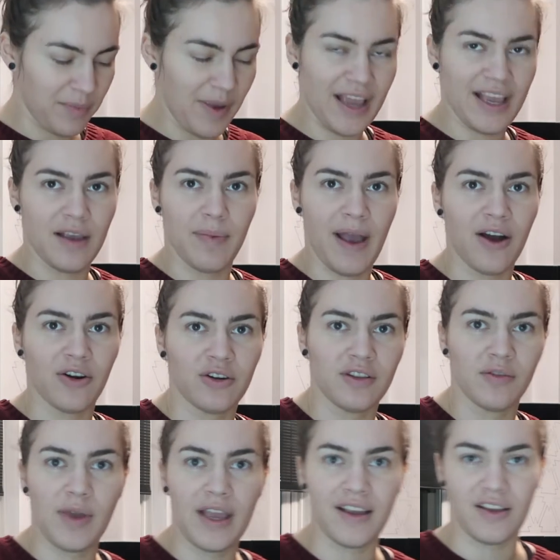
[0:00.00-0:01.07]
the baking powder
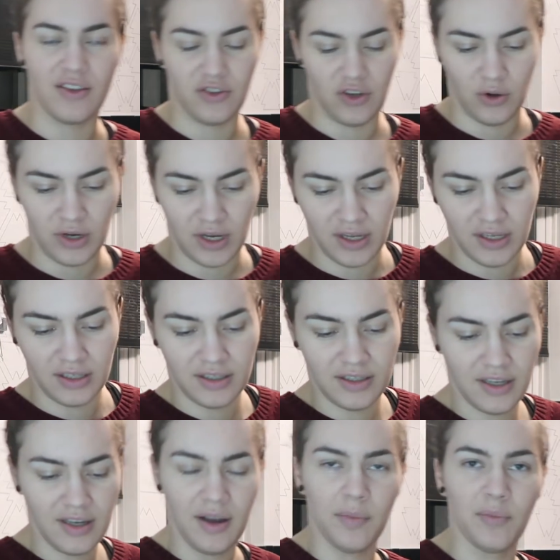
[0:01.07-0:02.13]
and the baking soda.
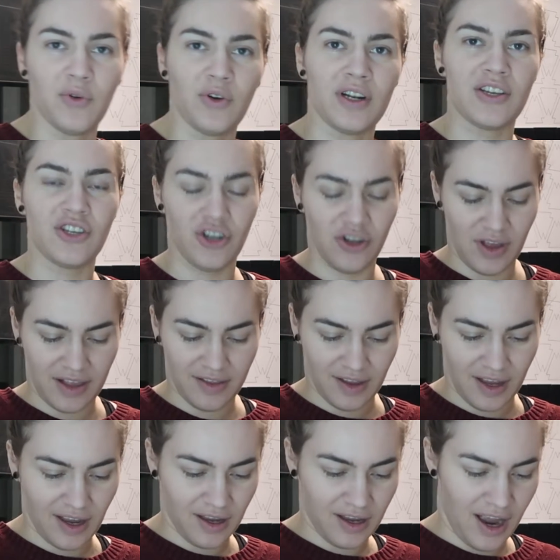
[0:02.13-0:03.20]
I'm pretty sure that's
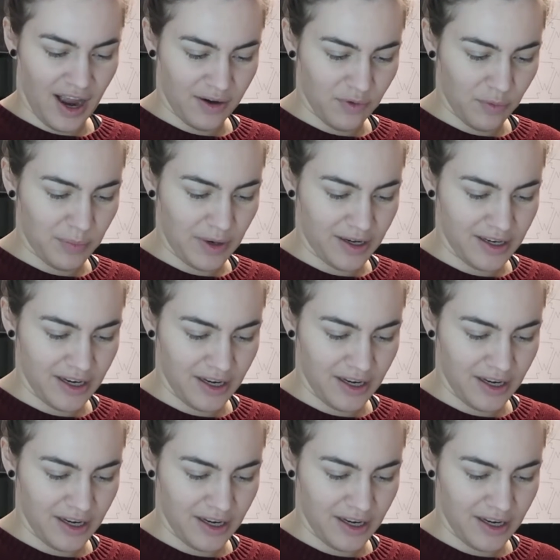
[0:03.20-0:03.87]
like kind of a big